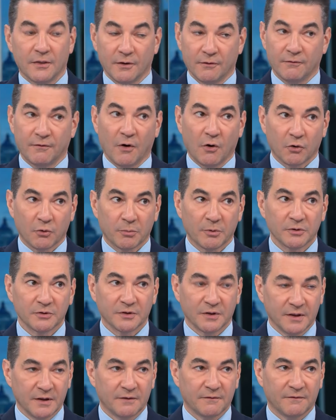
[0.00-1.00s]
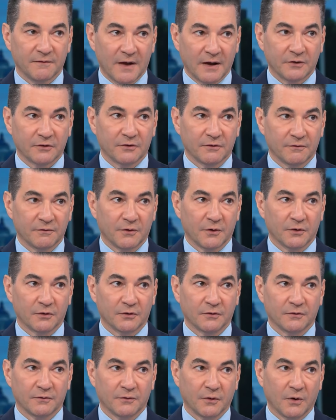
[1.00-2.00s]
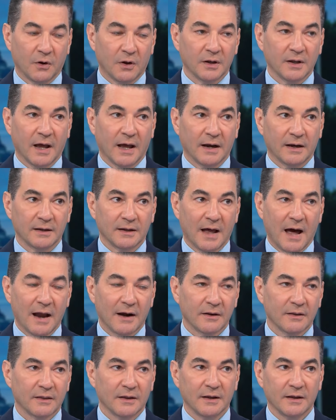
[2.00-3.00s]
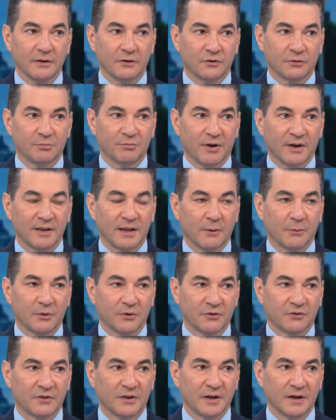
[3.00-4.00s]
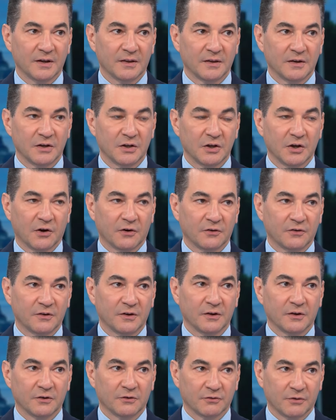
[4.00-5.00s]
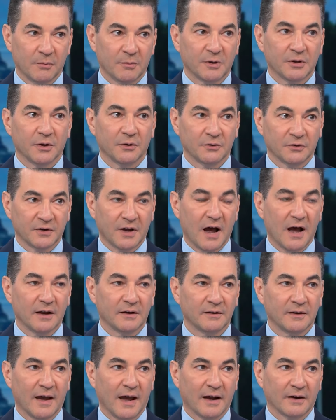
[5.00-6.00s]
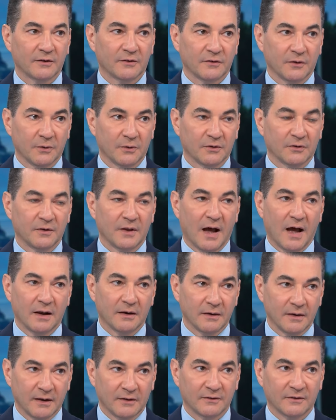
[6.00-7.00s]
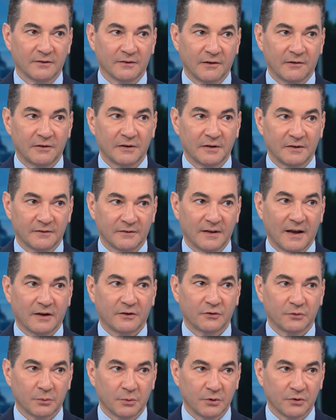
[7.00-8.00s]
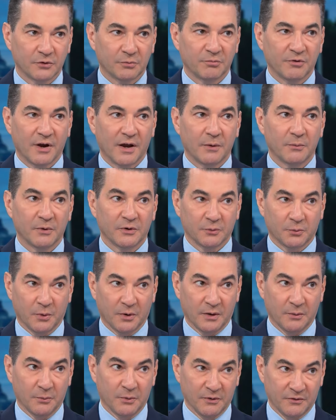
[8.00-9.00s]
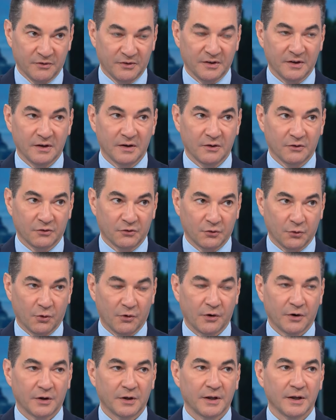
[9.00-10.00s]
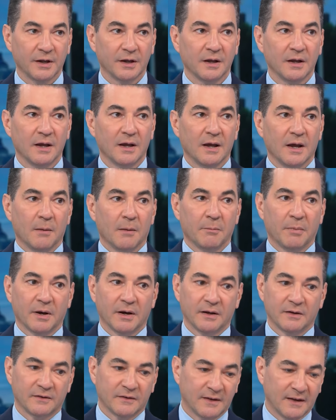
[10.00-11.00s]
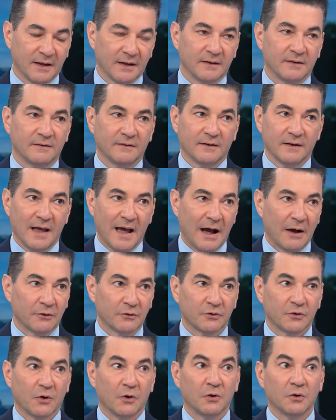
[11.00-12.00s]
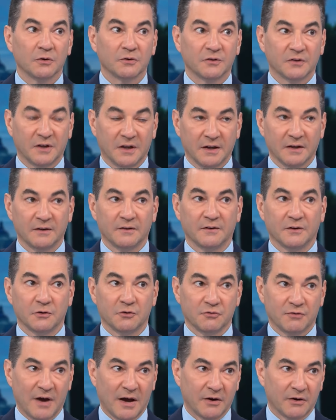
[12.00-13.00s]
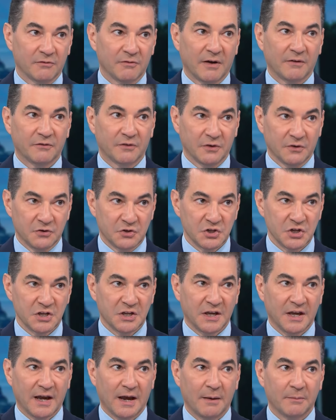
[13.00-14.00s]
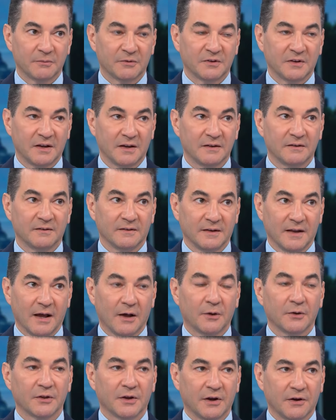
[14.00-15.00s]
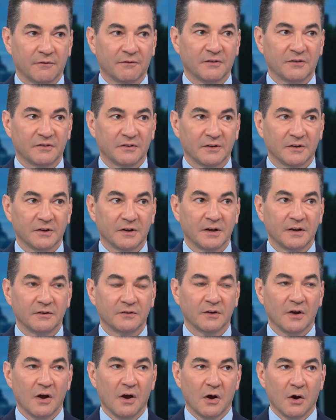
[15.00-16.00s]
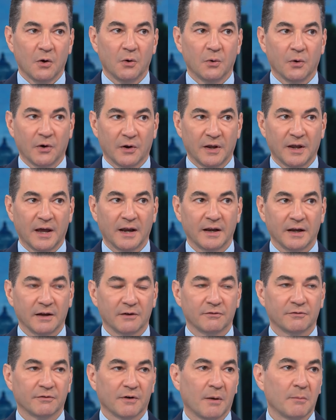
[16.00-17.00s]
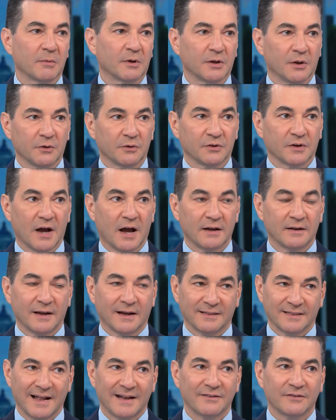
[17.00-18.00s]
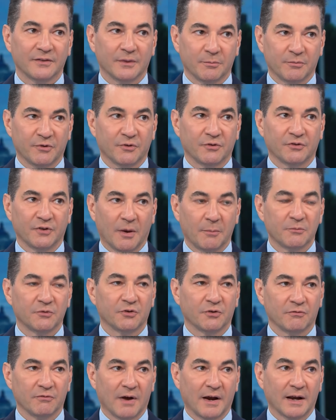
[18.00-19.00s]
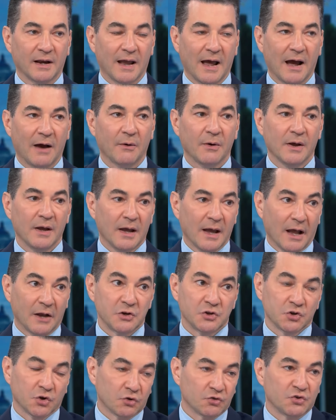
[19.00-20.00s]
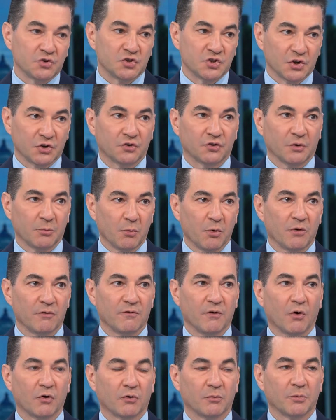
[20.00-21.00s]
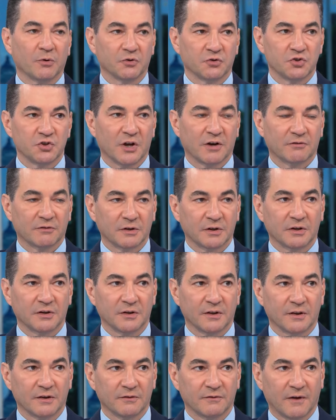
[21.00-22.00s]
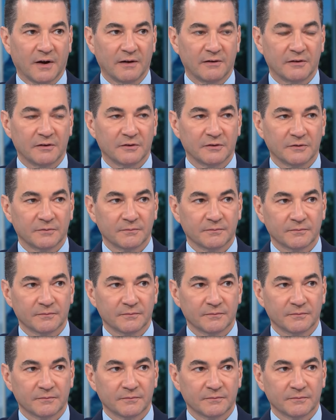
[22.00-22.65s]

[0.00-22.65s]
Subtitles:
They're vulnerable to the infection, first of all, and a lot of the spread that we're seeing in the DRC is from close contact. So it's not necessarily sexual spread, which what we've seen historically, but it's kids in households, kids in crowded refugee camps, kids in healthcare facilities who are getting it from close contact. That's the presumption right now. And children just are more vulnerable generally to this virus.